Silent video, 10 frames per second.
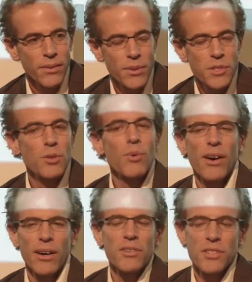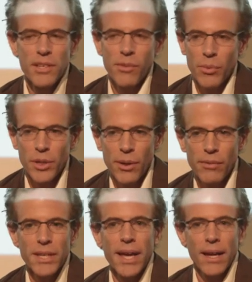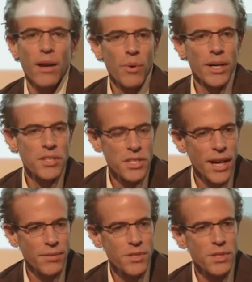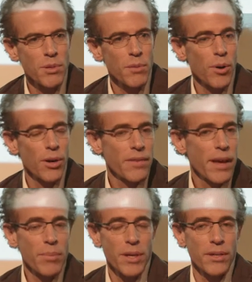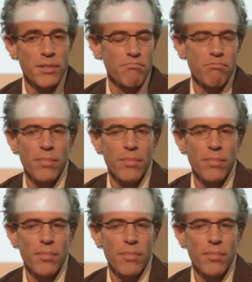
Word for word: was to wear on our sleeve what we do every day, and I wanted chefs to be a part of that because